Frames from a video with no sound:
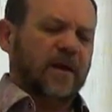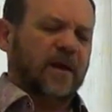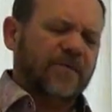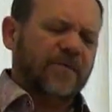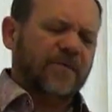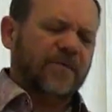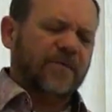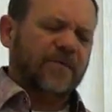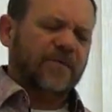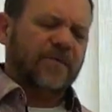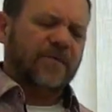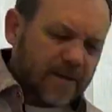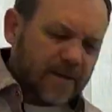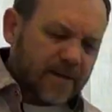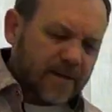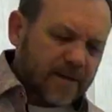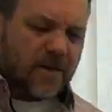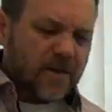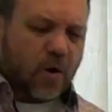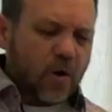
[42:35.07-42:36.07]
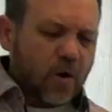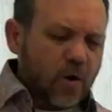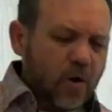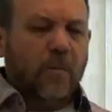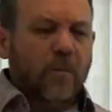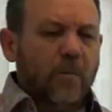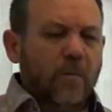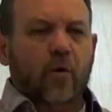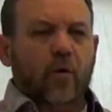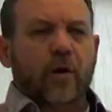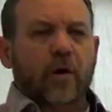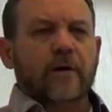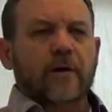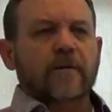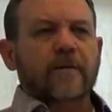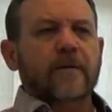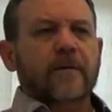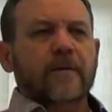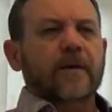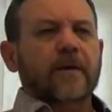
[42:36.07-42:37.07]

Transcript: If you'd like to know more